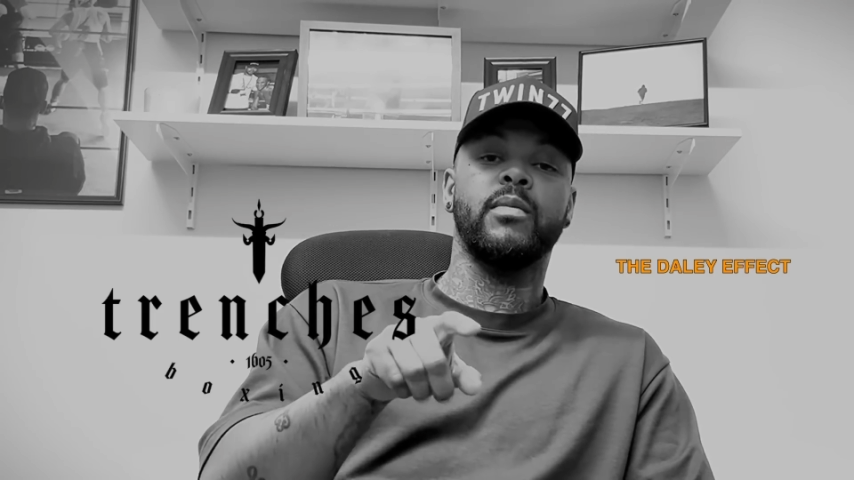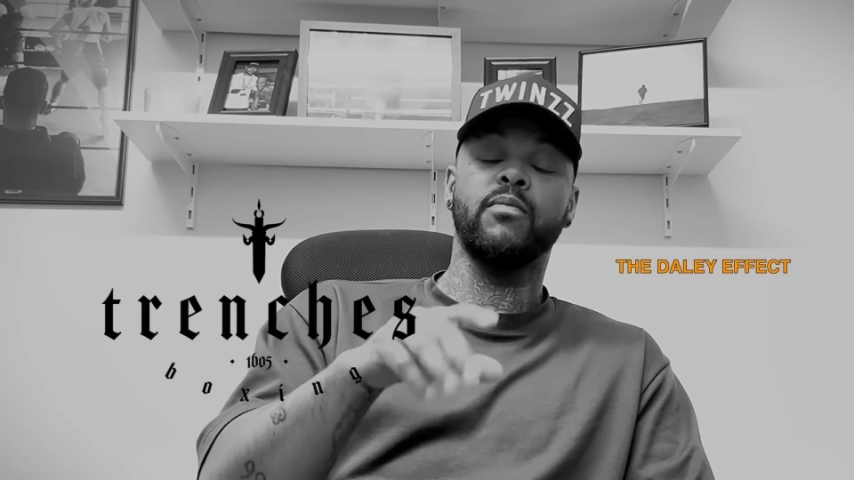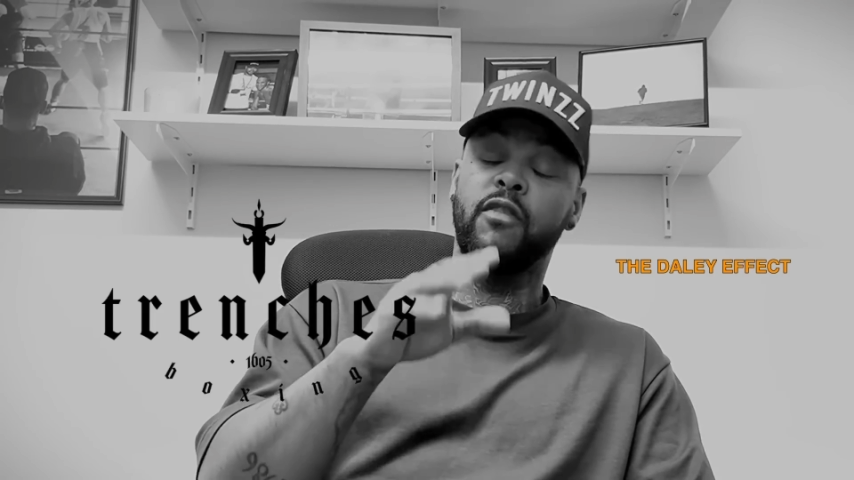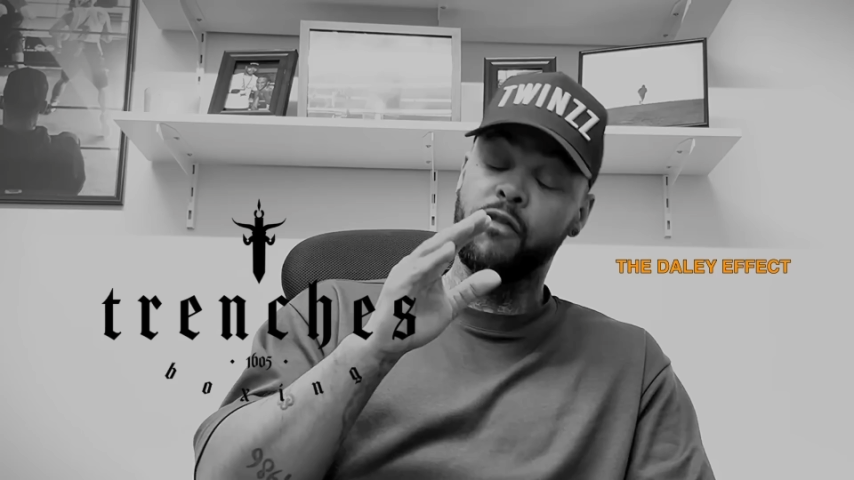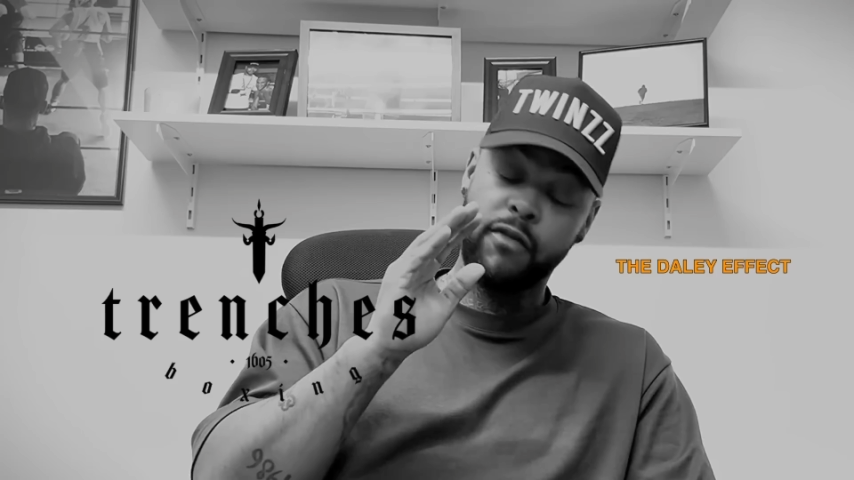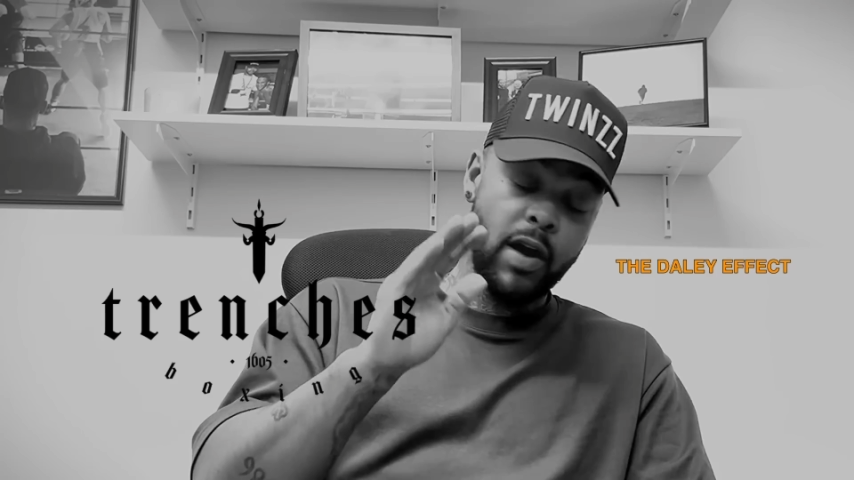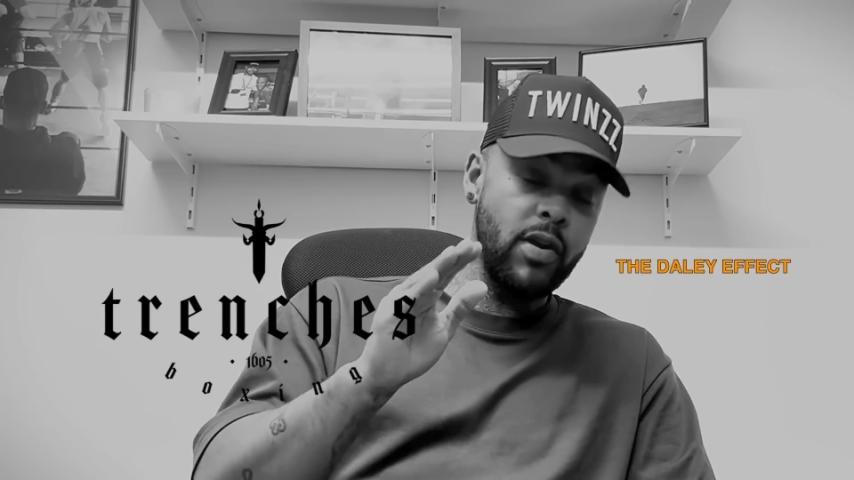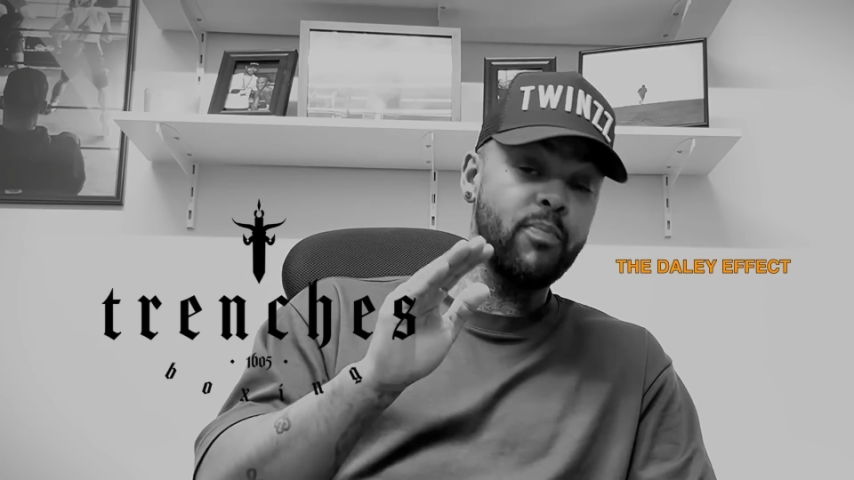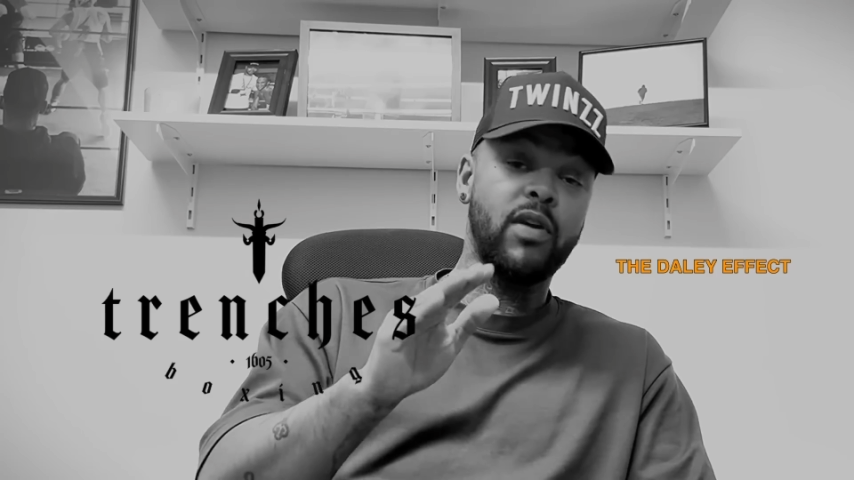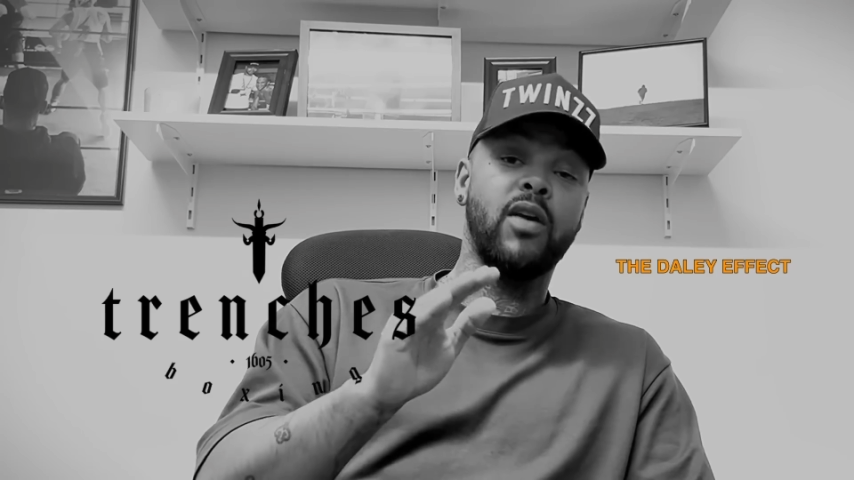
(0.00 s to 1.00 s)
I'm very
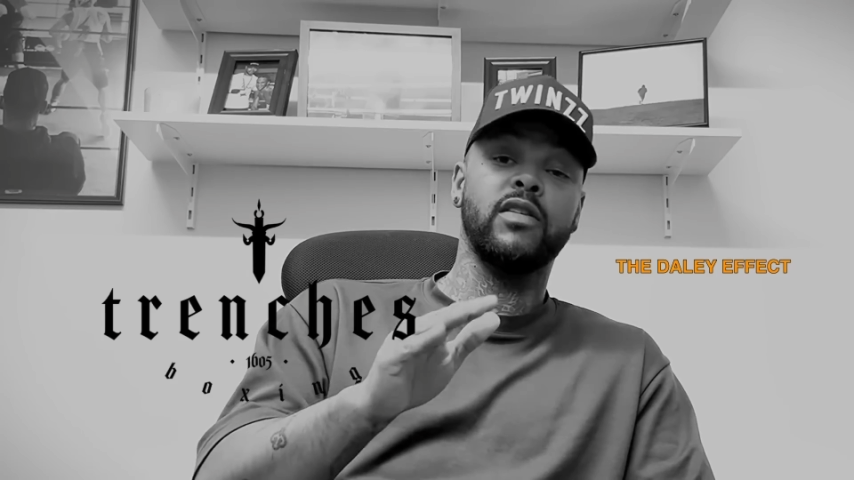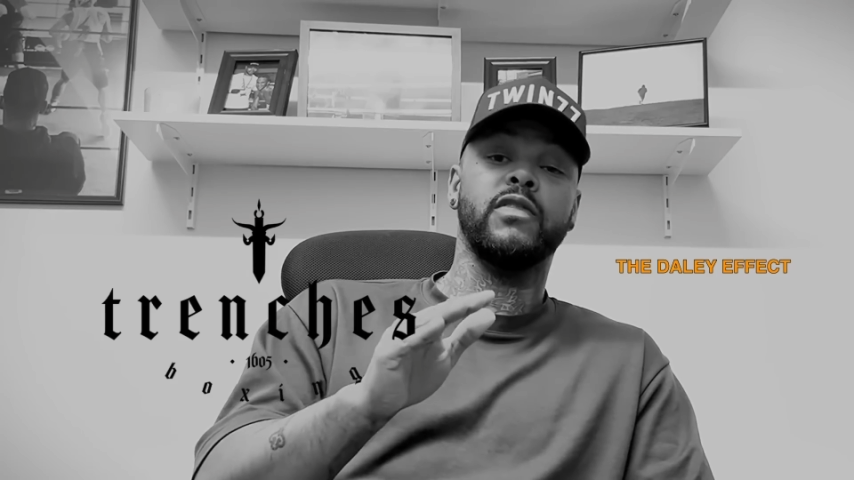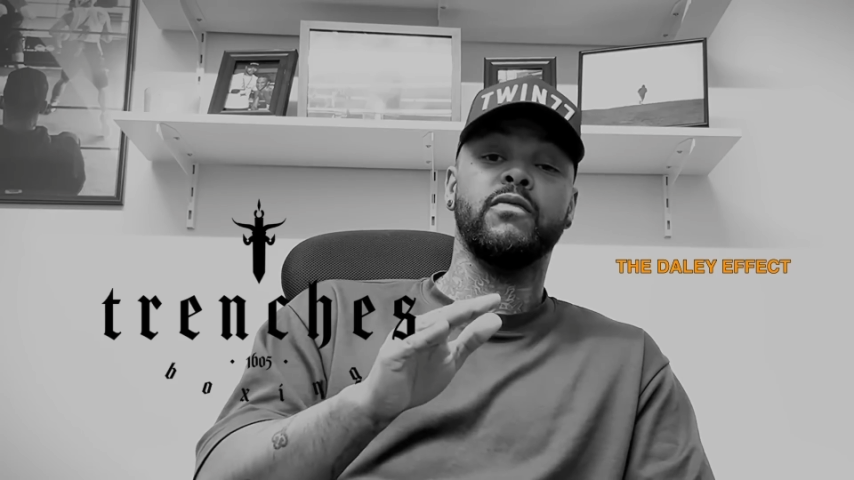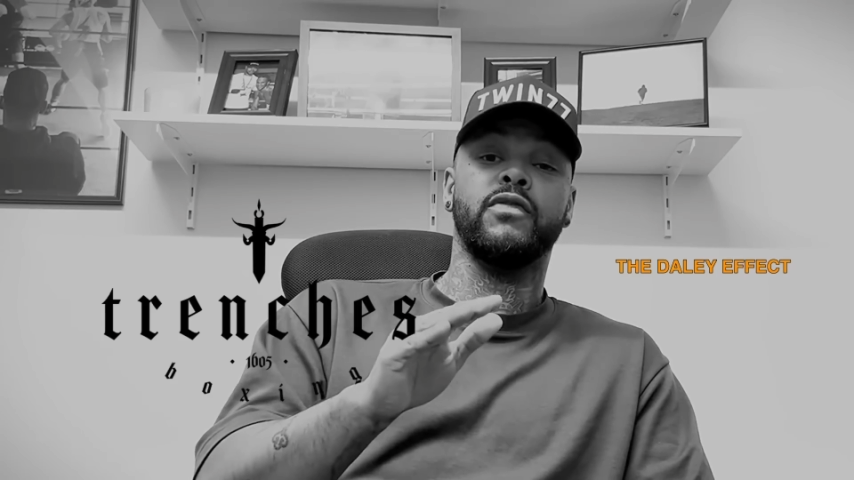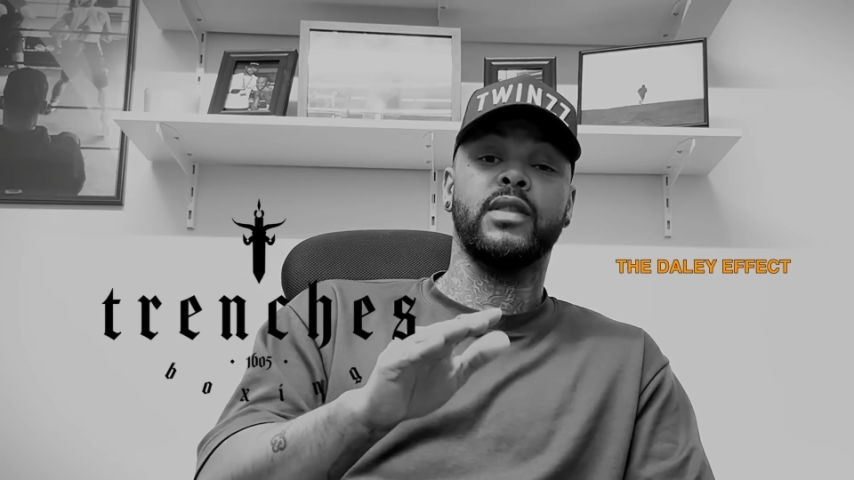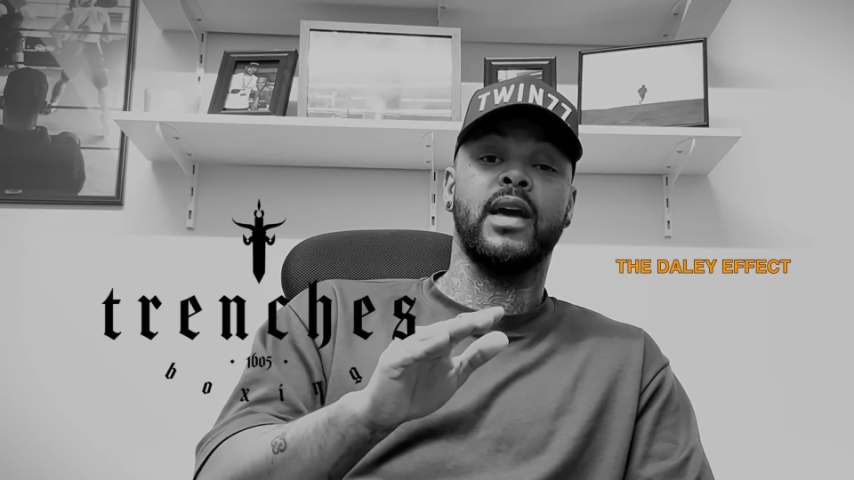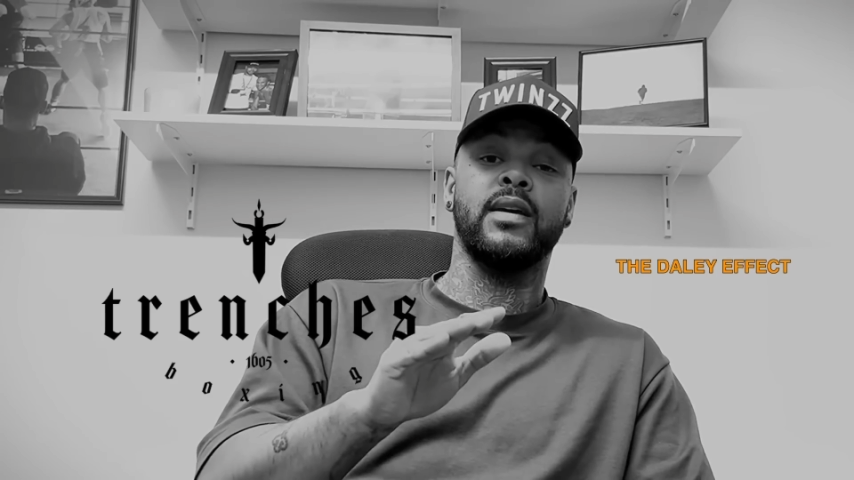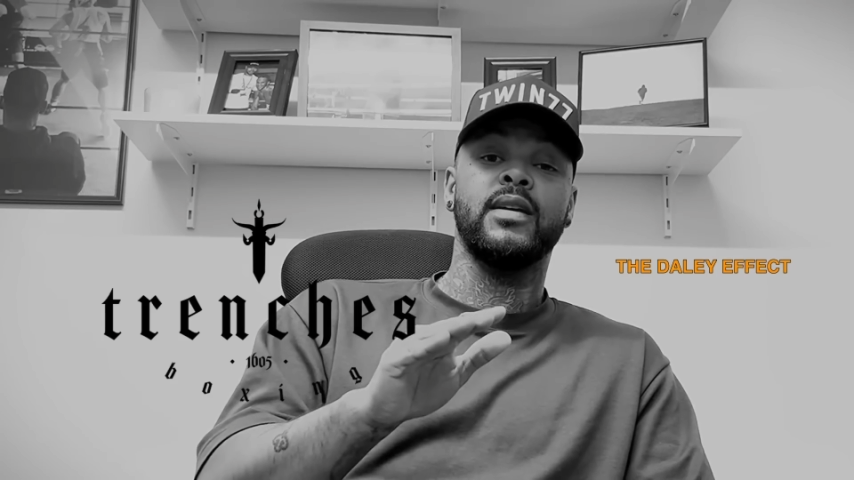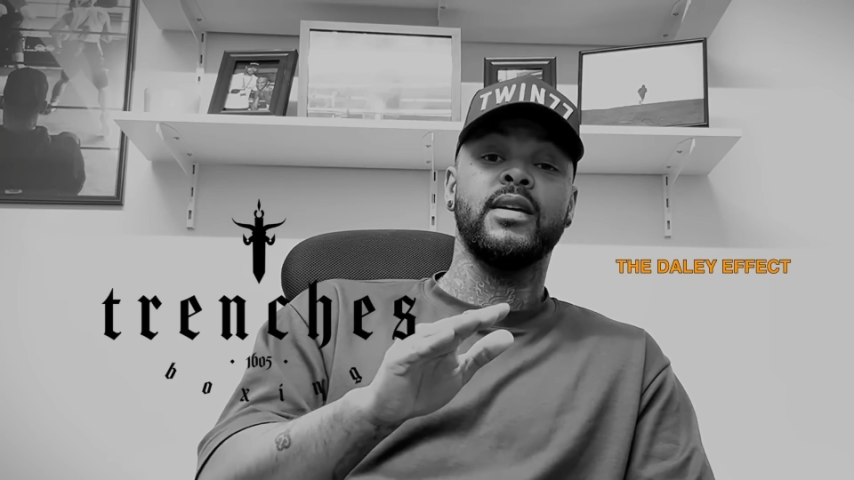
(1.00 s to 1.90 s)
proud of him for that.